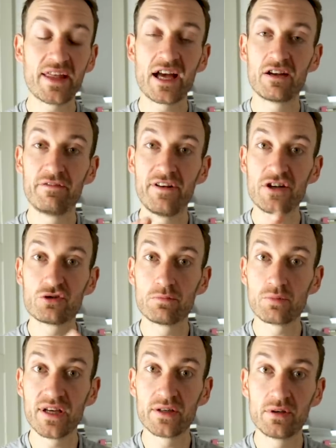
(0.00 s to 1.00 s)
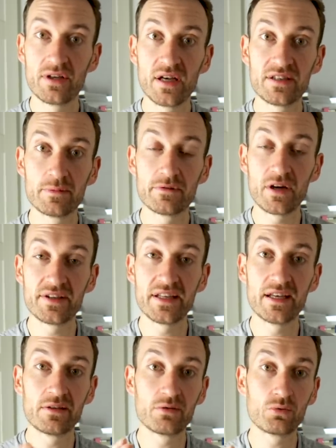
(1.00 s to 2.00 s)
that Vectran breaker and to provide
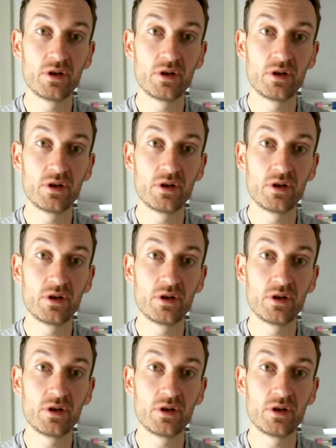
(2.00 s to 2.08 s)
that